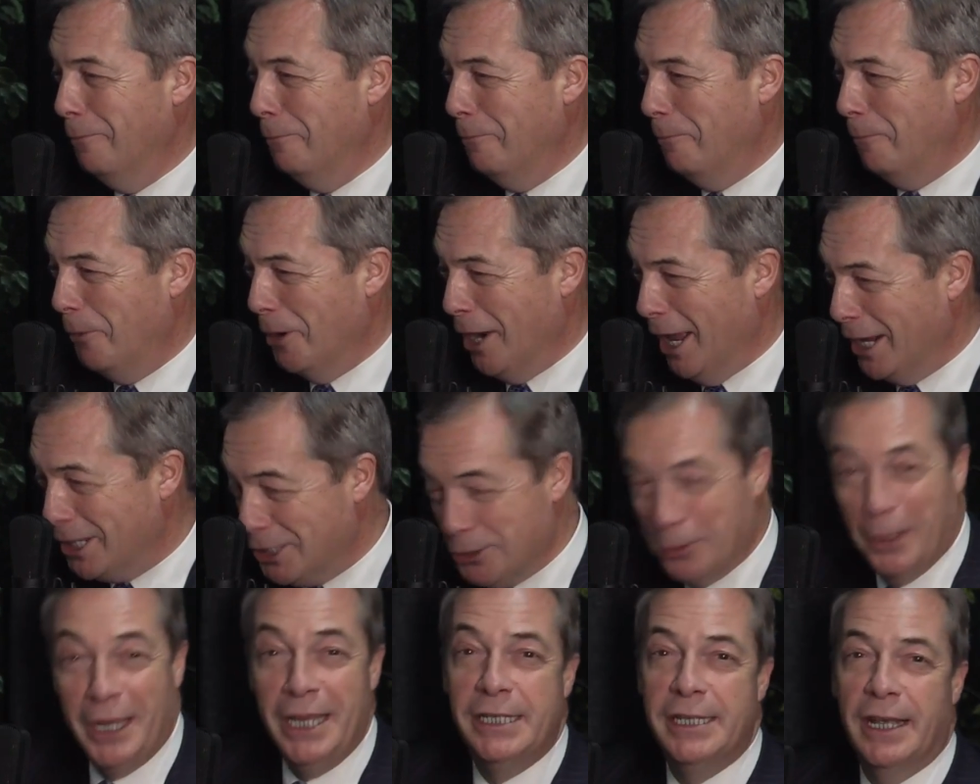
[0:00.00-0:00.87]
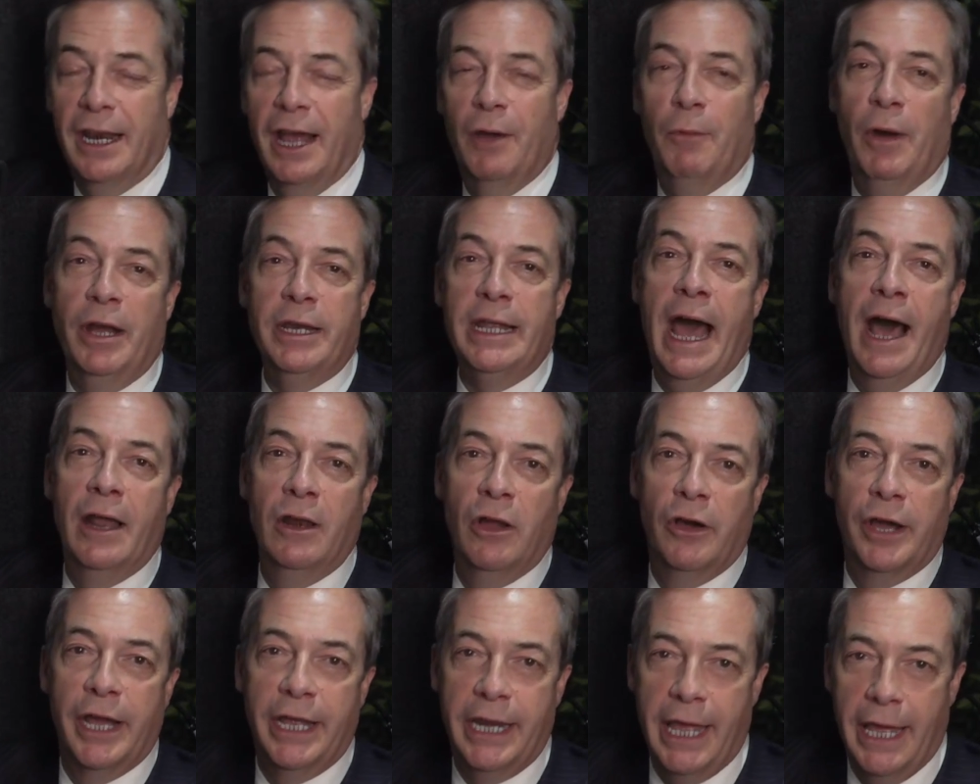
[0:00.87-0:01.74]
But I tweeted, I wonder how
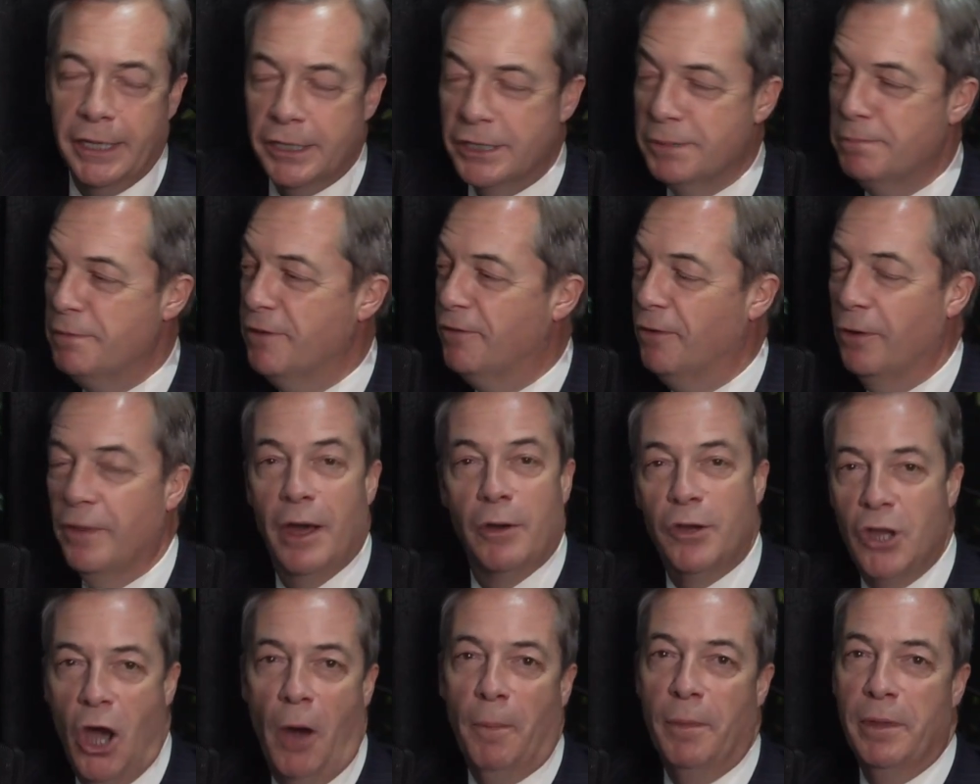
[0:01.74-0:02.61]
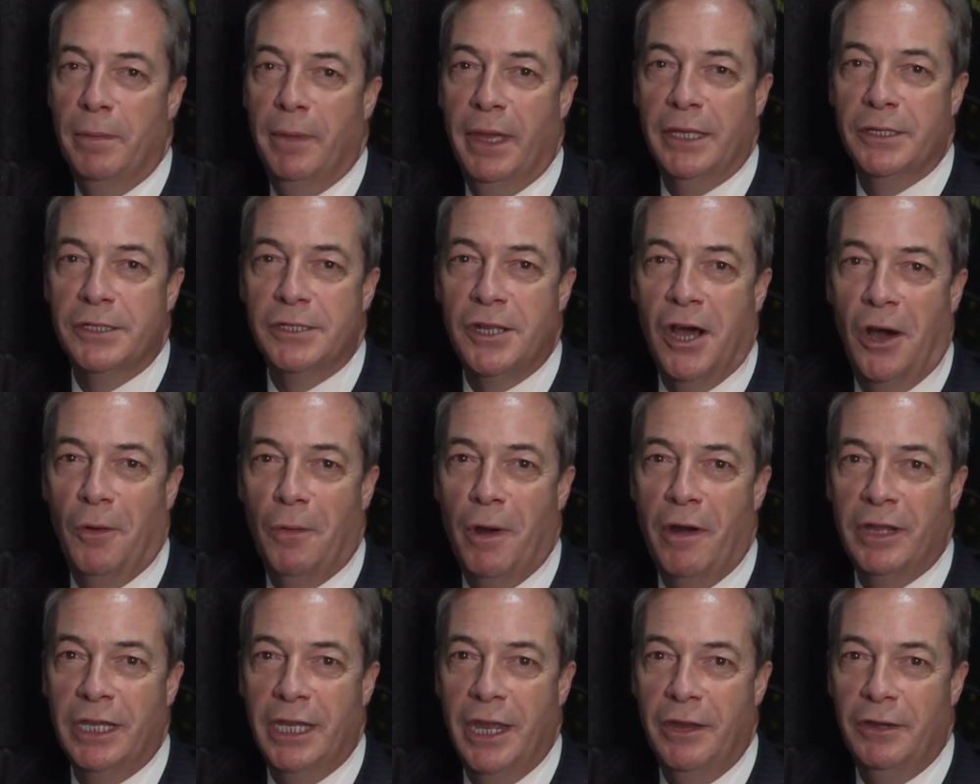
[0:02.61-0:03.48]
long it is before they'll copy me and start
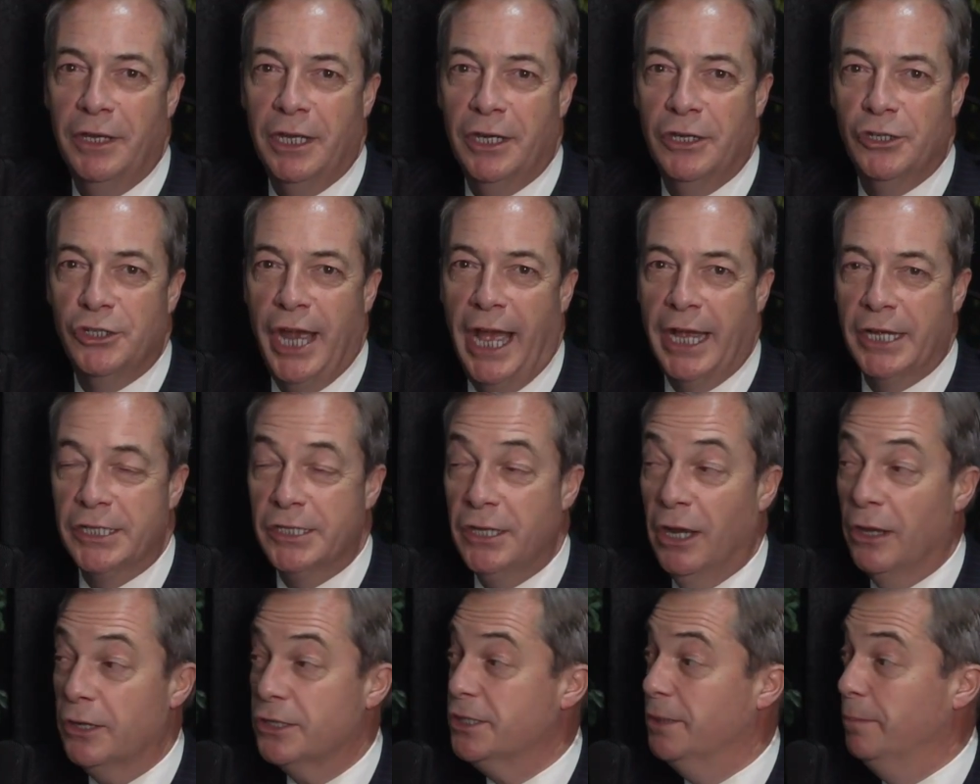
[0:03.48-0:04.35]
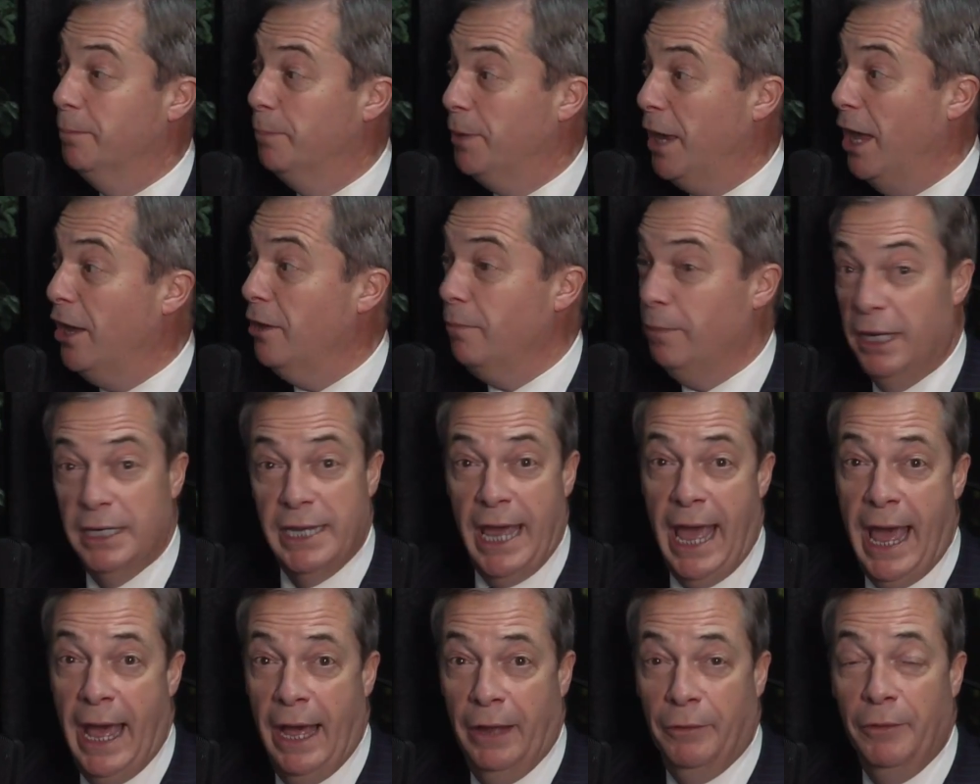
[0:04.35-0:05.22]
wearing Union Jack socks and blow me
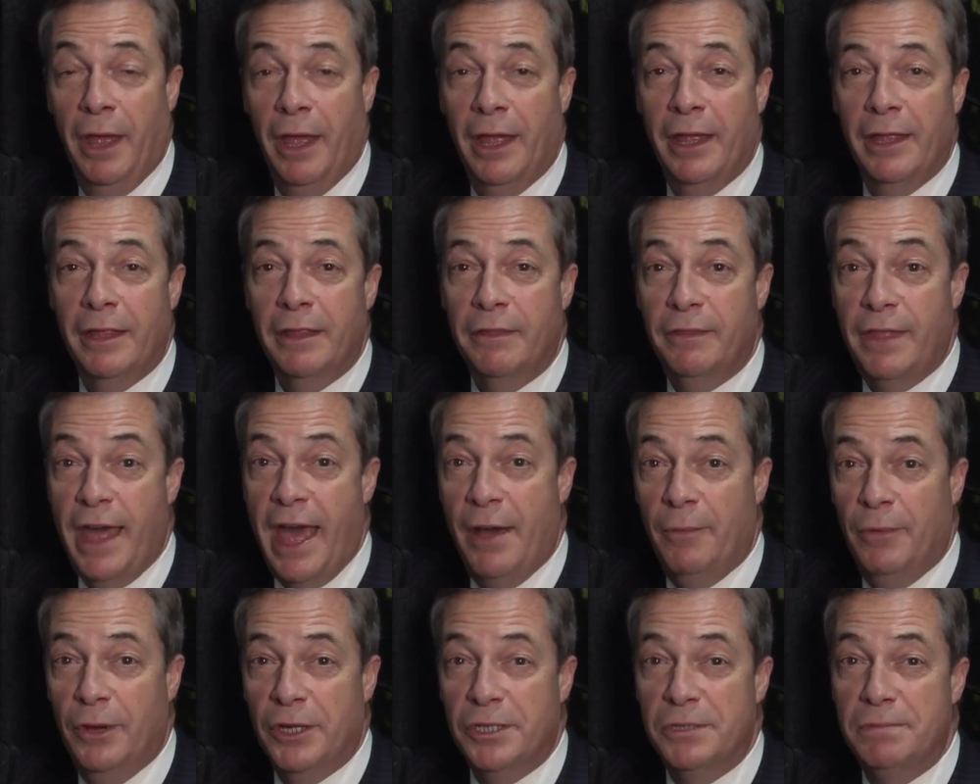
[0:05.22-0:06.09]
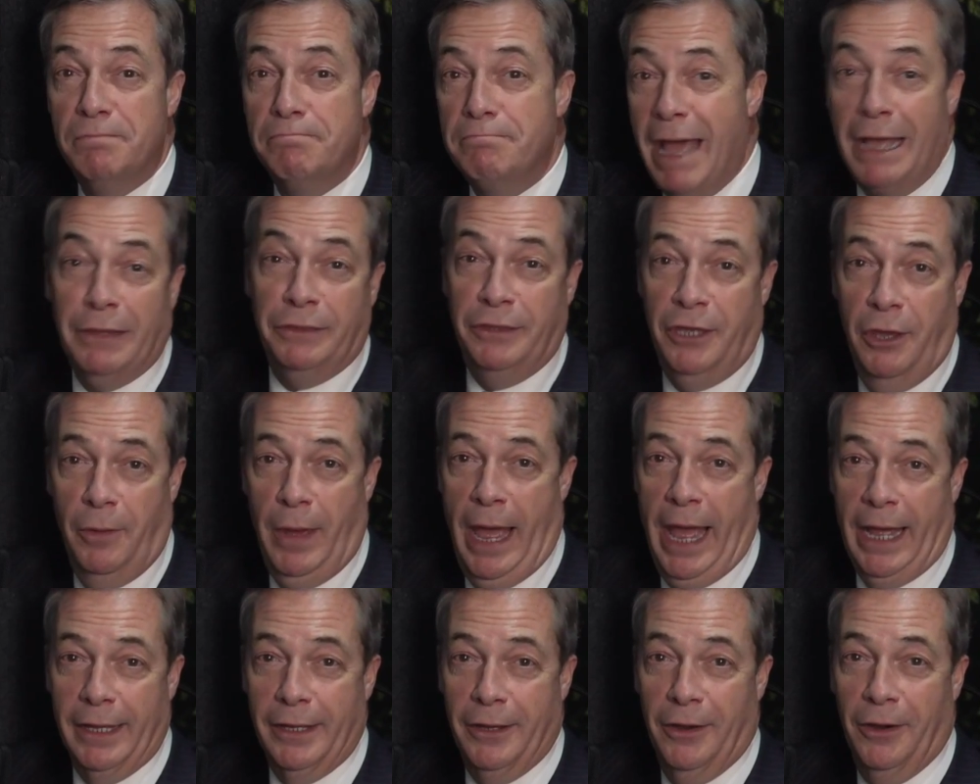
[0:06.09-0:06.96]
down. There was Matthew
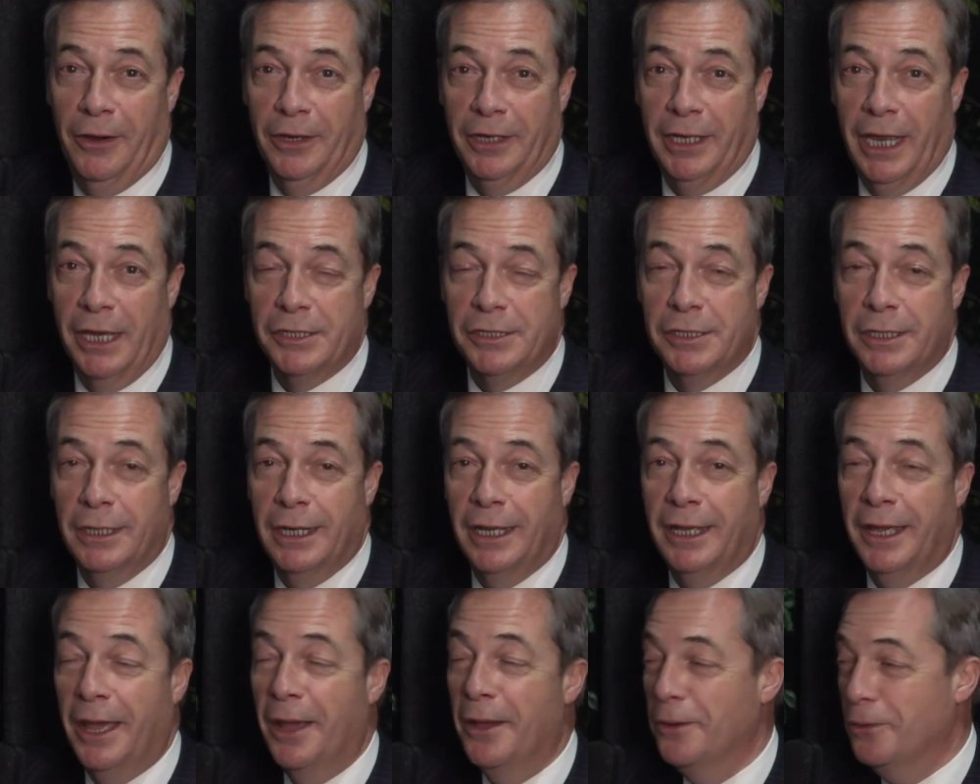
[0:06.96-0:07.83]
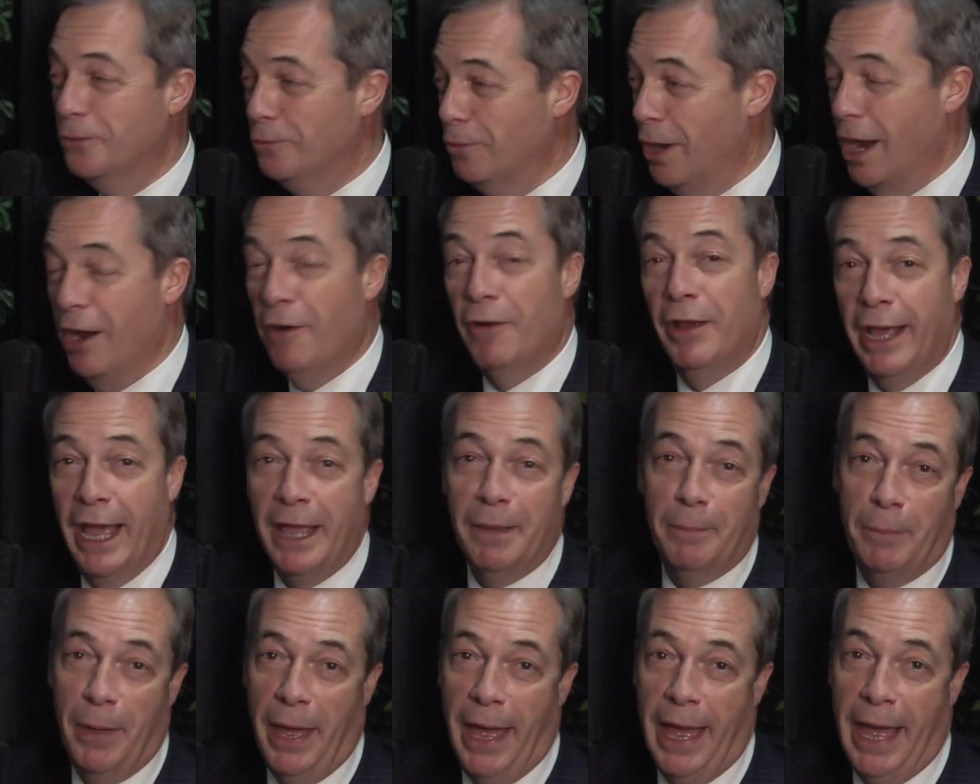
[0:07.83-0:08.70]
Hancock yesterday wearing a
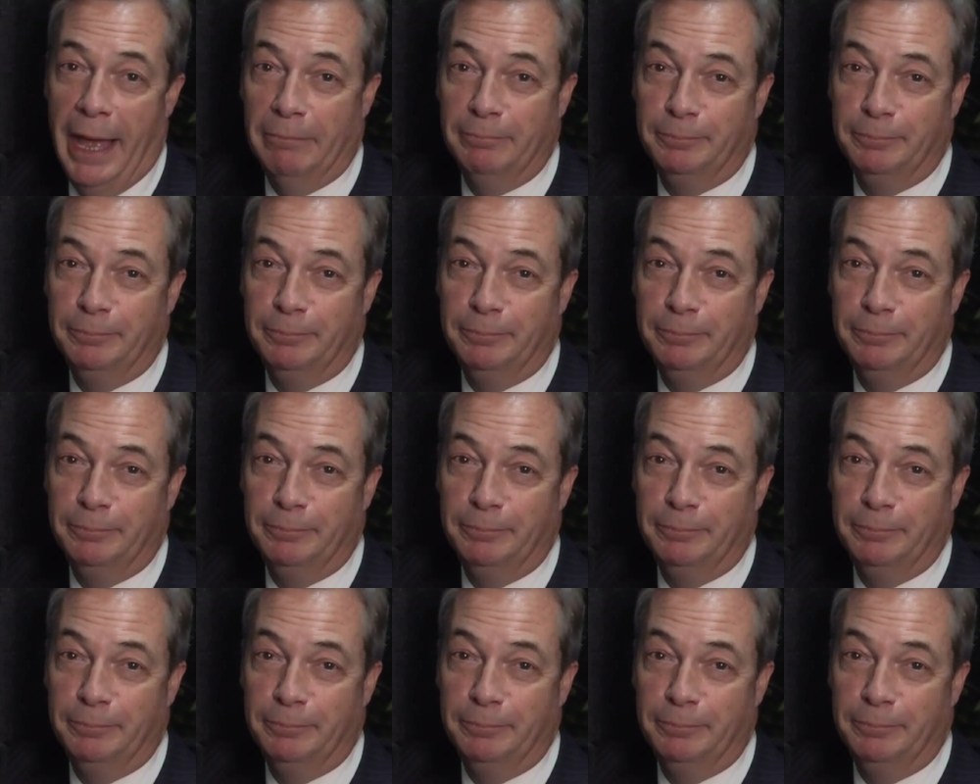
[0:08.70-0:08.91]
pair